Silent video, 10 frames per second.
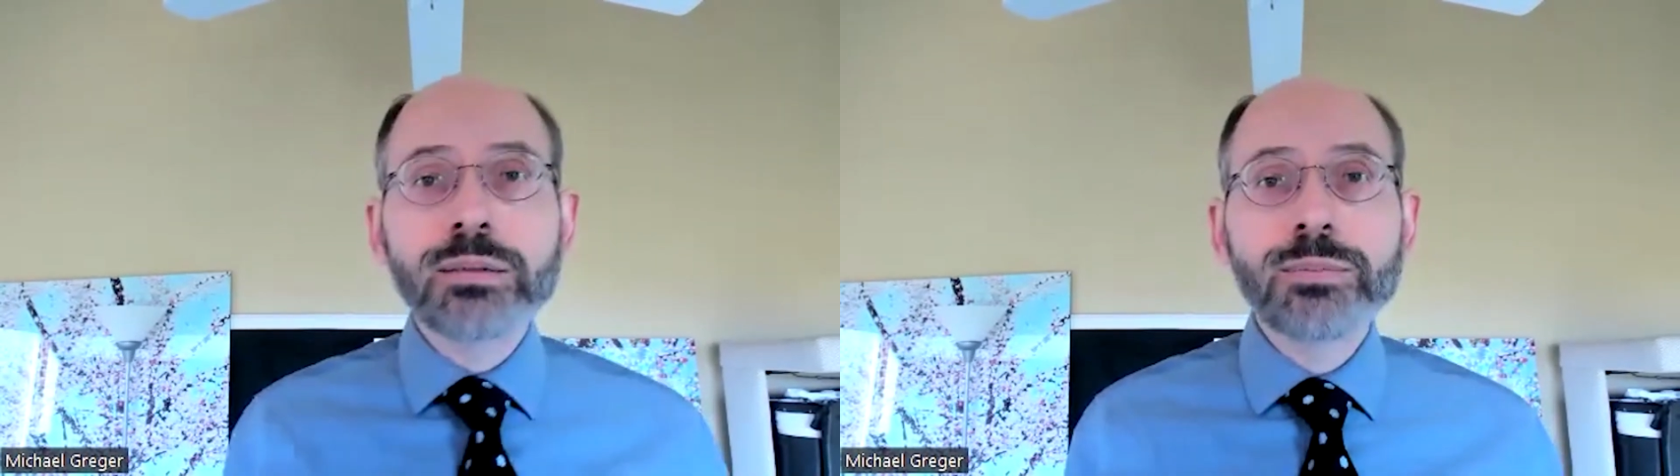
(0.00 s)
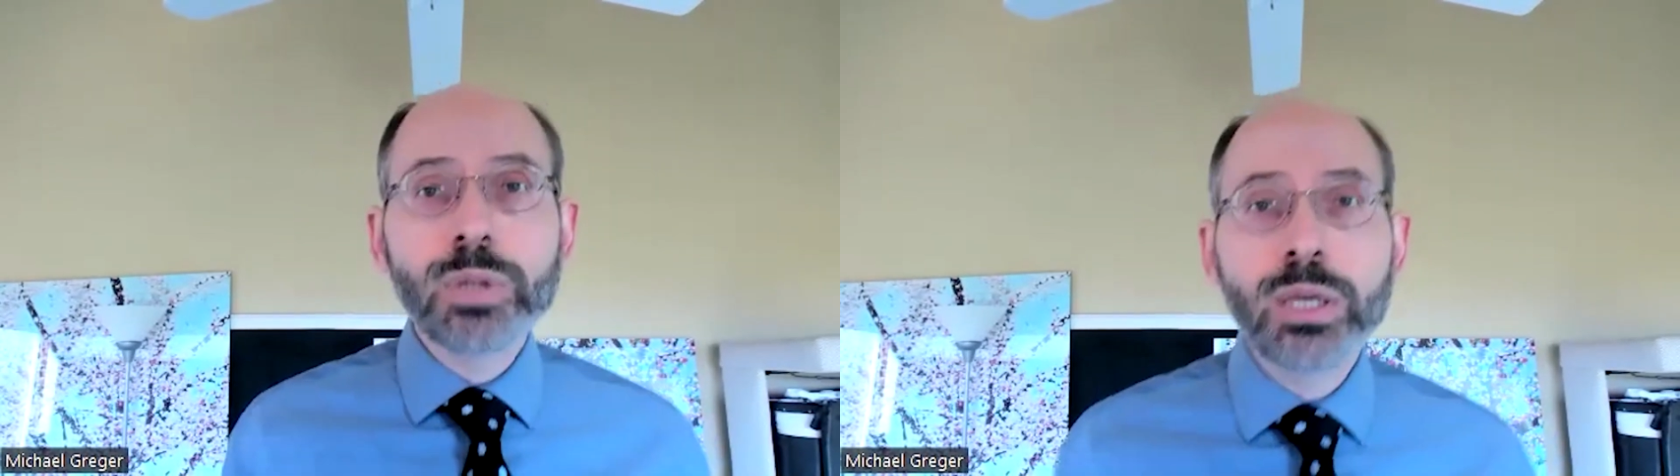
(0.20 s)

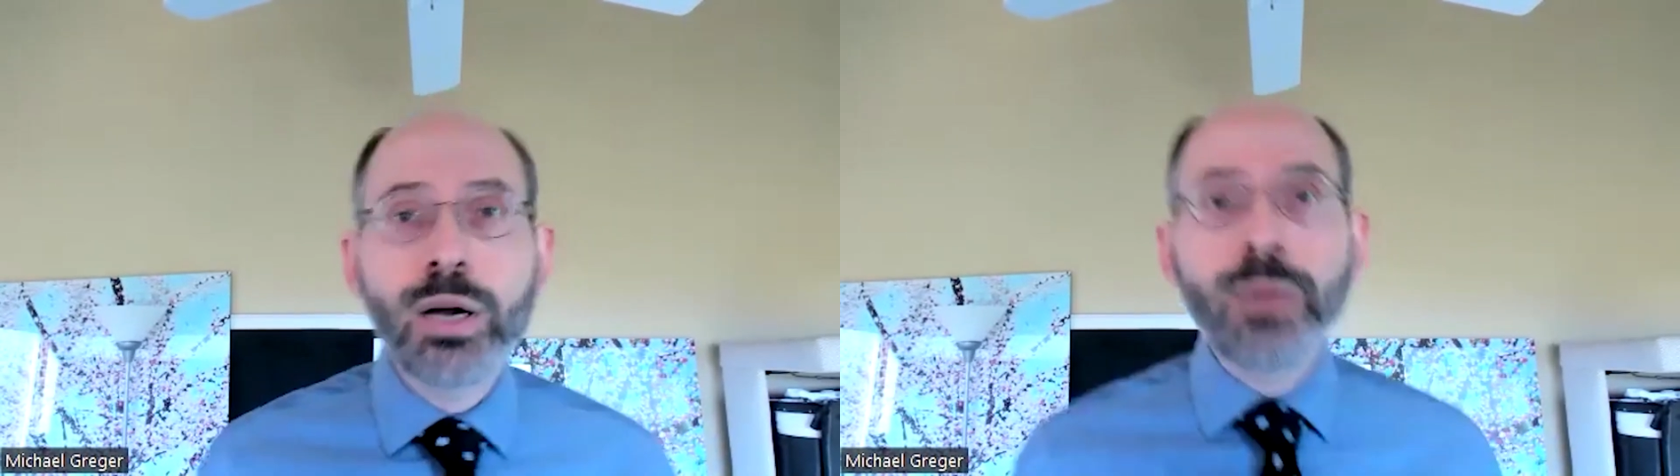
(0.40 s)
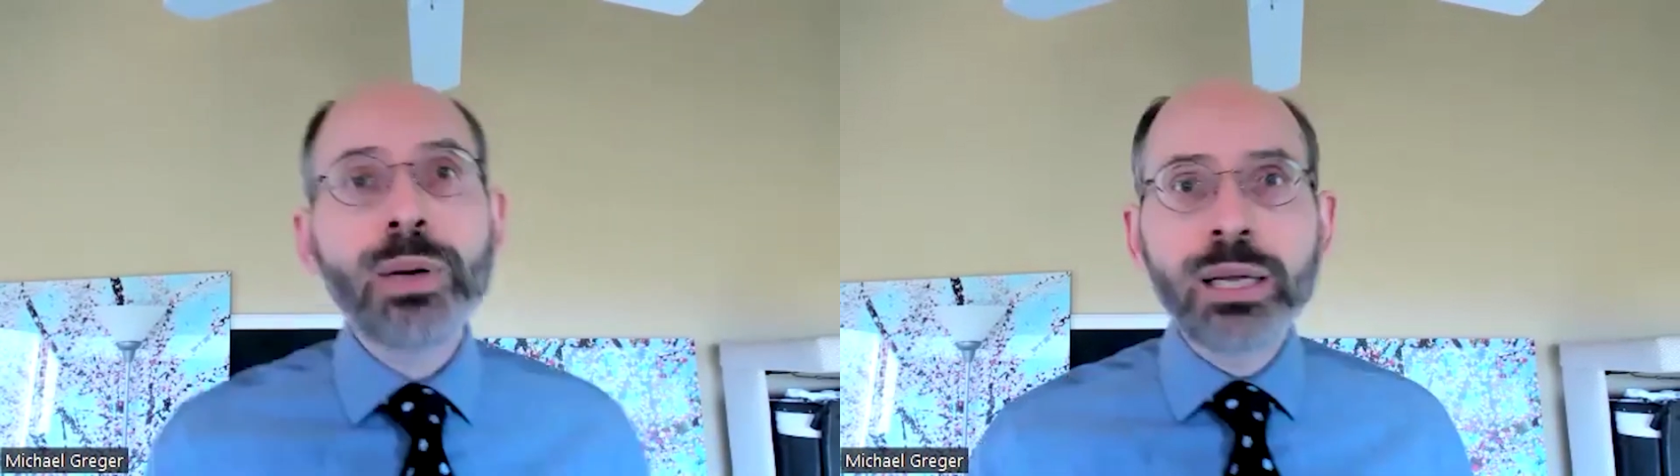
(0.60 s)
How
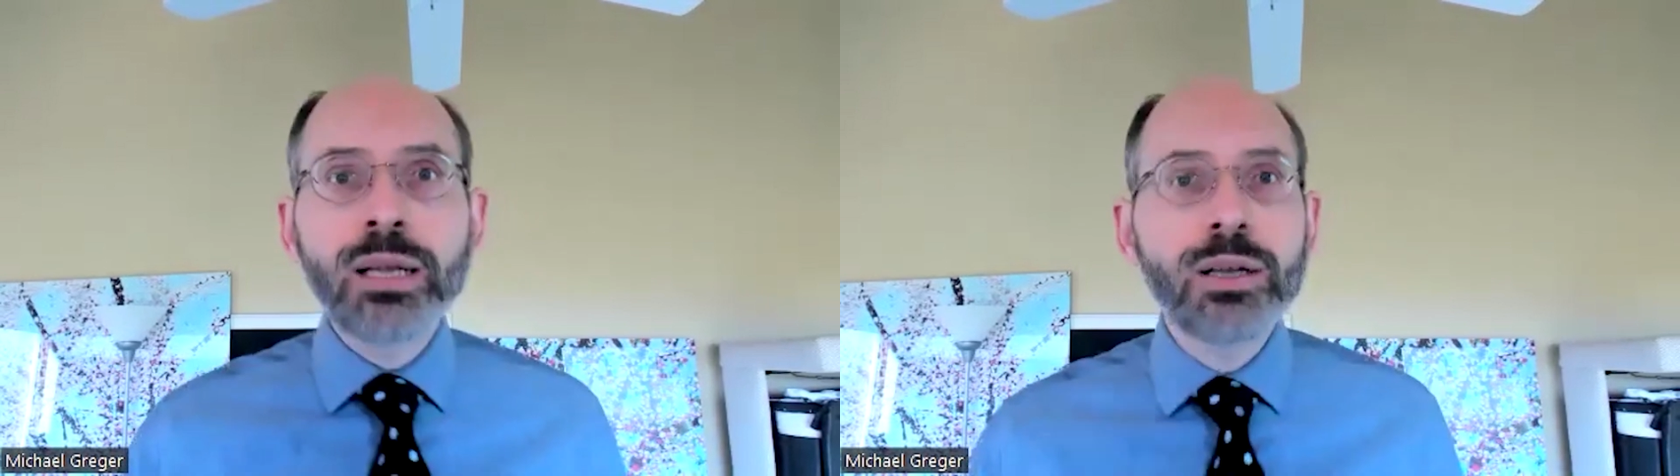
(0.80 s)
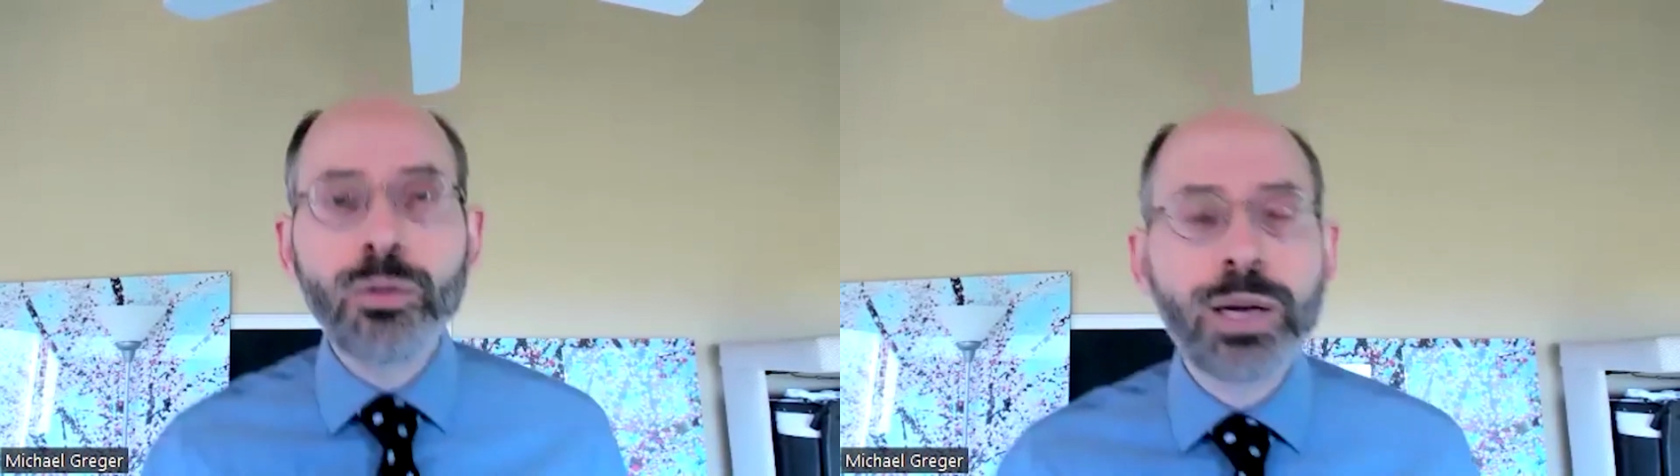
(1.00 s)
many, no
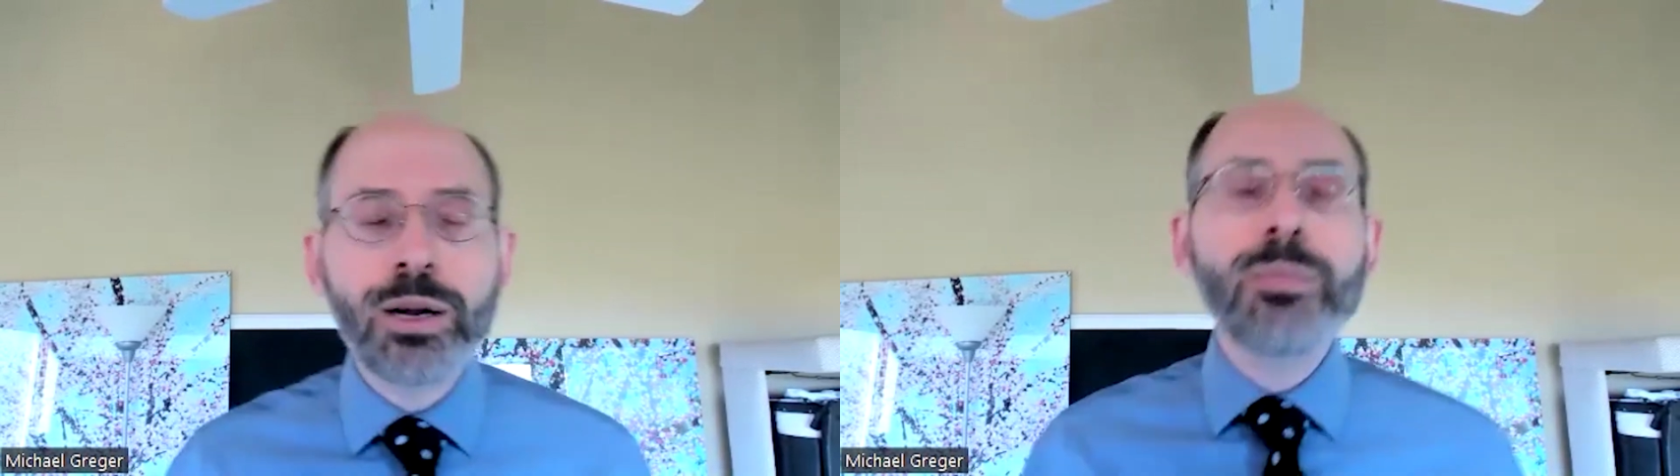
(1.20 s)
matter how many